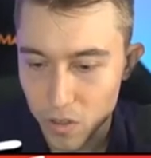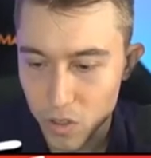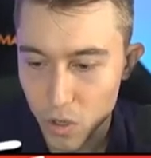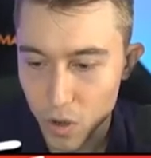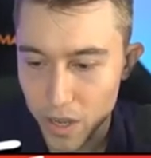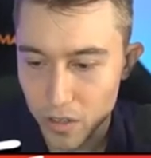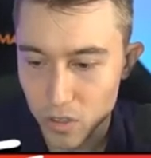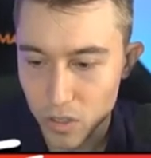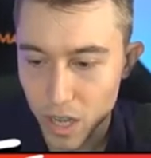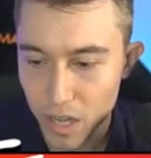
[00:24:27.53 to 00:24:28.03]

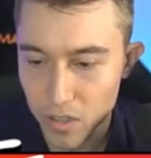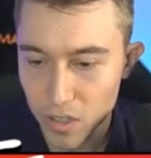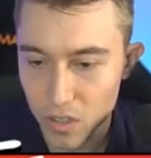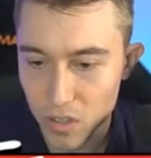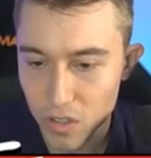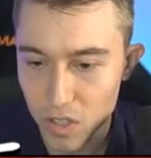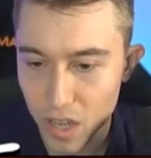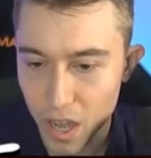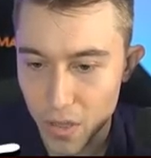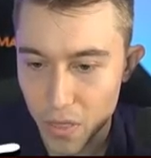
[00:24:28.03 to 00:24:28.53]
So as you guys
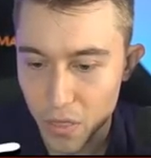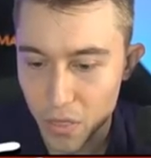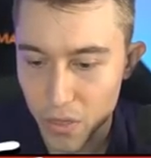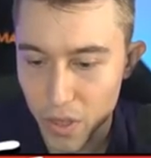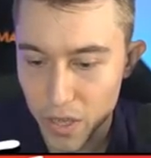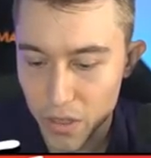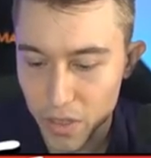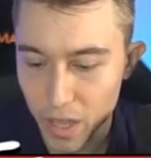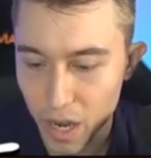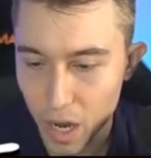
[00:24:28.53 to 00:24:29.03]
can see, I
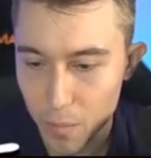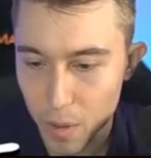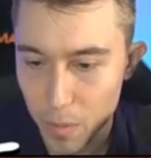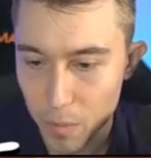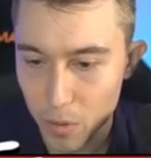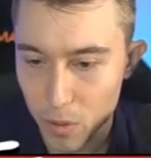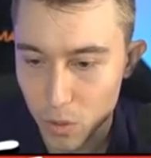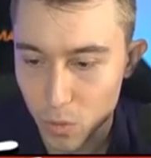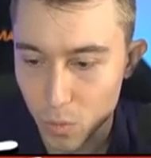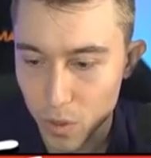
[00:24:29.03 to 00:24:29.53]
think that I'm
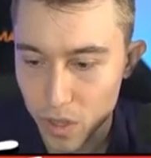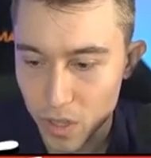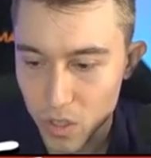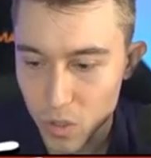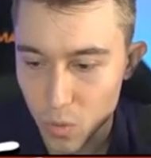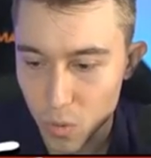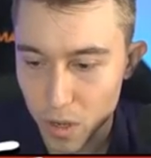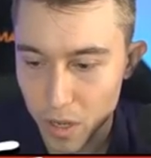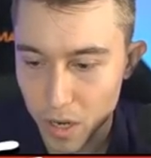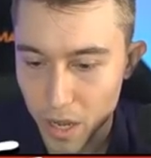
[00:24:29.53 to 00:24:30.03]
able to win
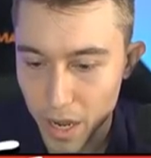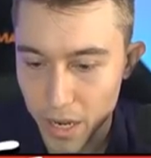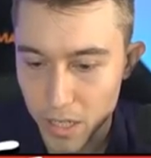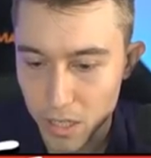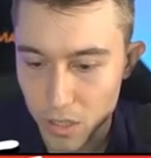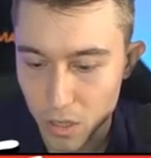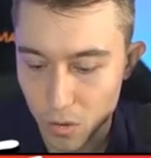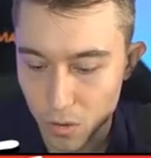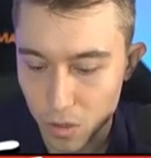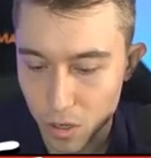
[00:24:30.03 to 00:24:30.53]
this one. I
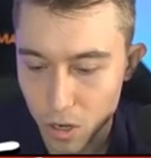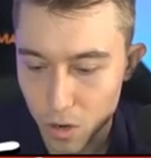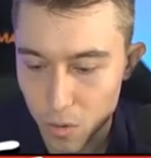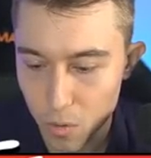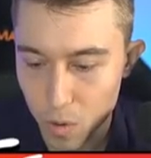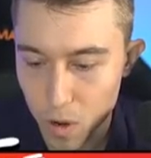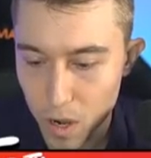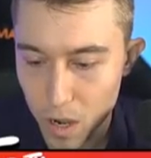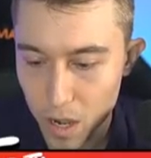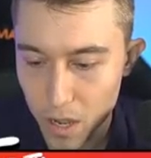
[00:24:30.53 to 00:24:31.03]
don't
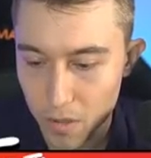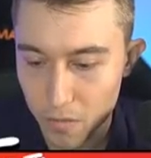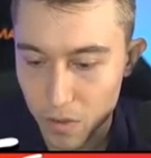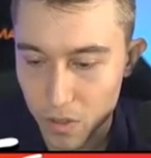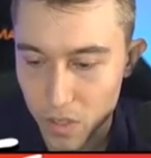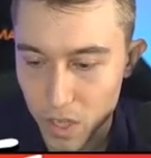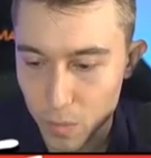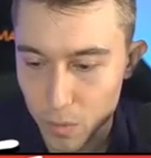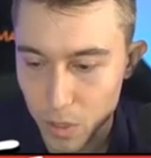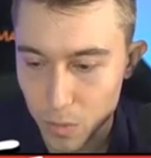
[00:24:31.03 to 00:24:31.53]
know uh, if
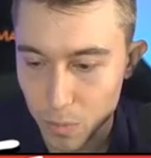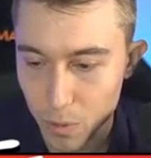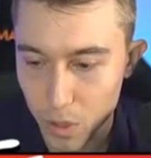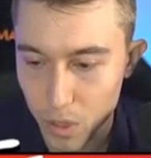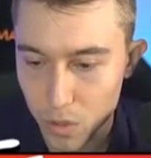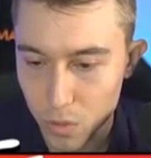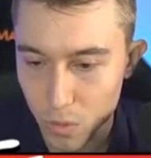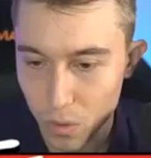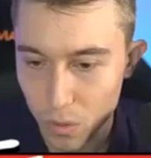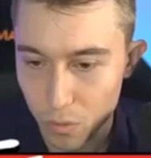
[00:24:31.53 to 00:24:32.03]
he's able to
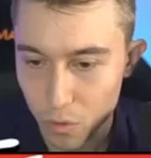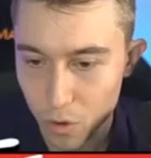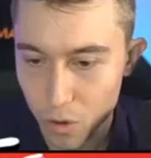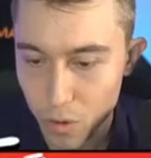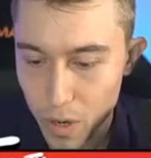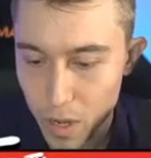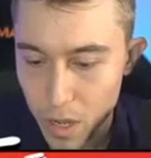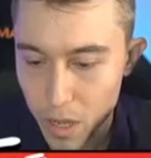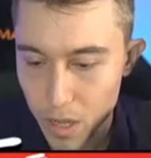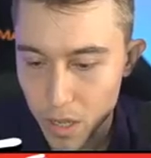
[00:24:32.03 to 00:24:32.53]
put this one
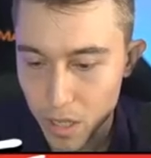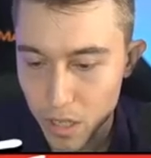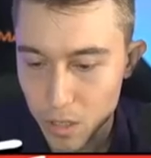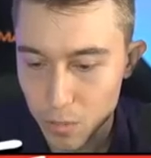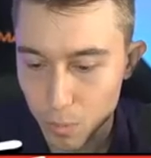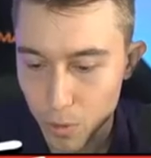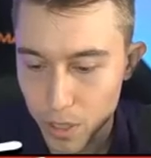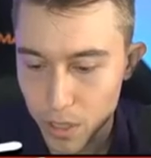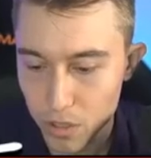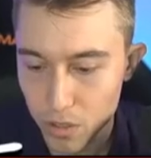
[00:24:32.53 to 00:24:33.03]
through.
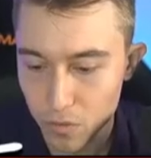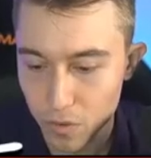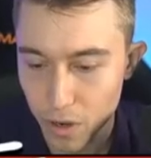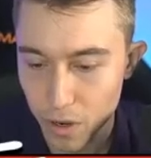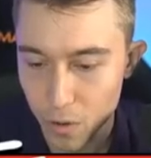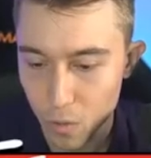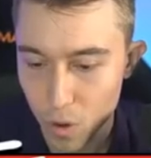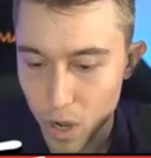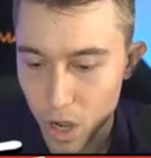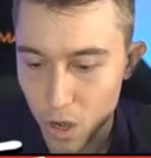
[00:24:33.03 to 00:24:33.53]
He's played this
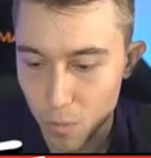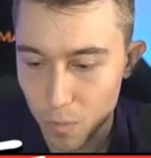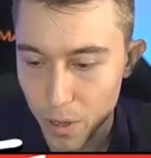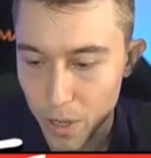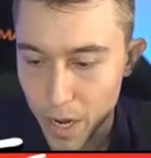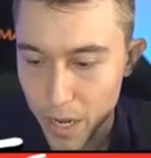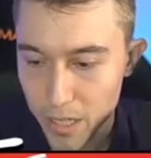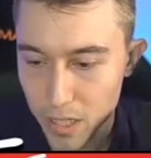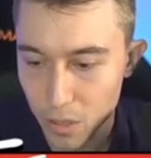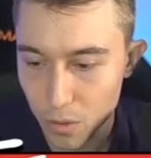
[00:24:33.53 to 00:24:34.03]
very well,
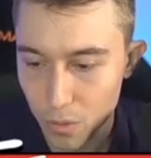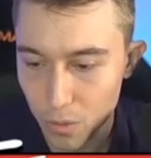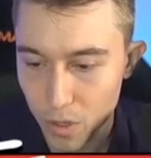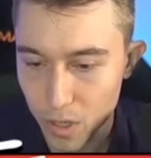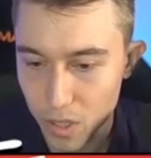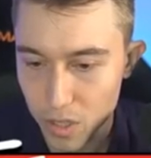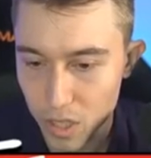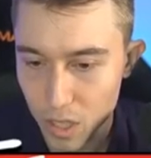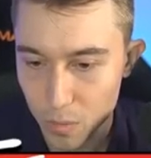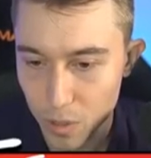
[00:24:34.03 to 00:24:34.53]
but don't
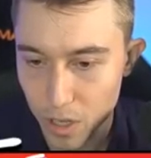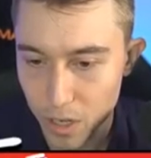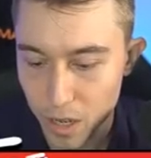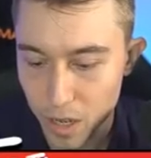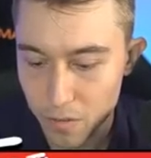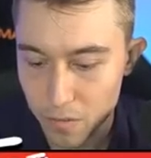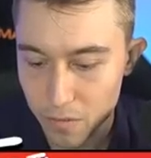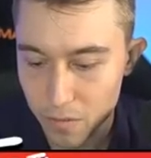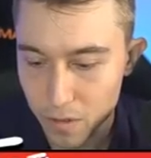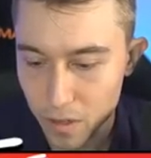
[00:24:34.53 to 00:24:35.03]
think it's going to be
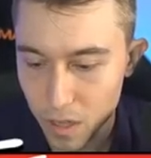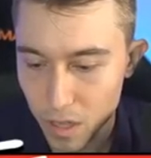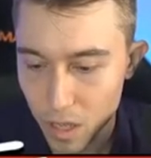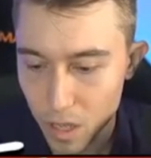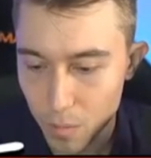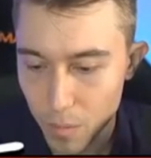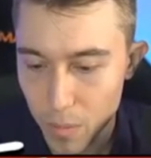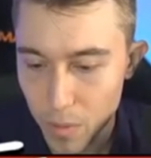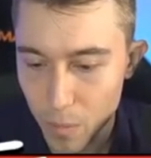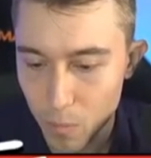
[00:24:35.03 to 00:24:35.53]
enough.
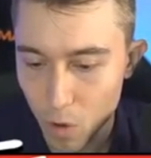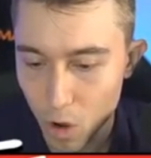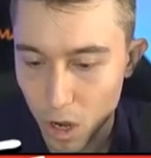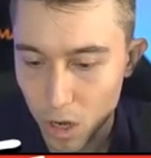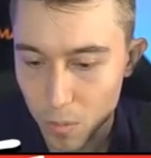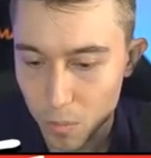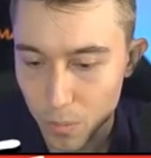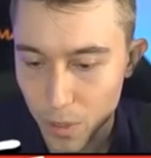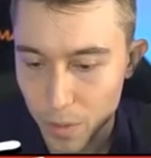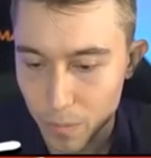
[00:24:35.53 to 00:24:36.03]
Maybe I'm
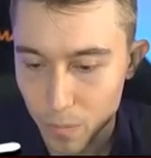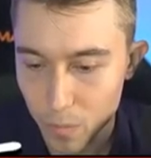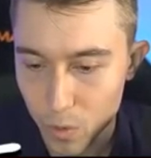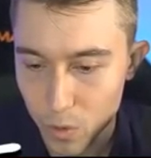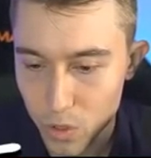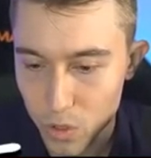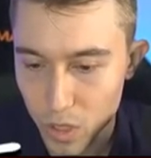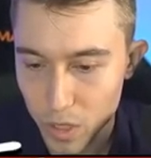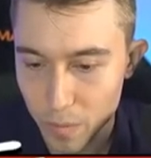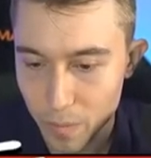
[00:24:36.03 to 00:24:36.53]
wrong, but
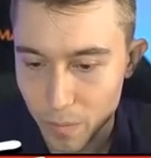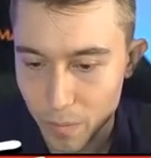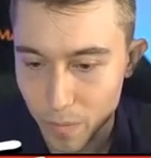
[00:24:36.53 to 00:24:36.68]
we'll see.